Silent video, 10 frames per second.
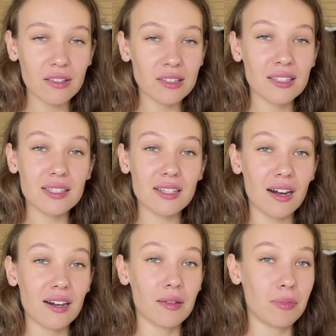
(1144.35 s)
These
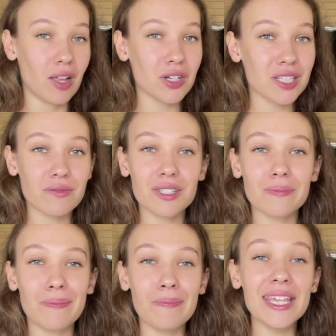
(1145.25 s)
are the blogs with
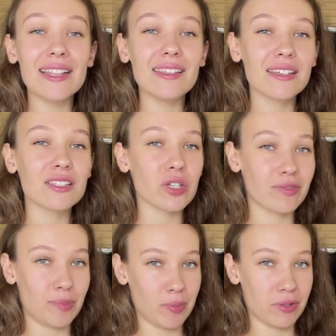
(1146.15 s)
millions of
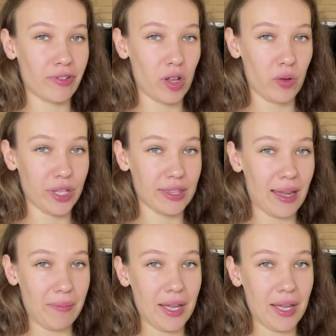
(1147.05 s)
people following them,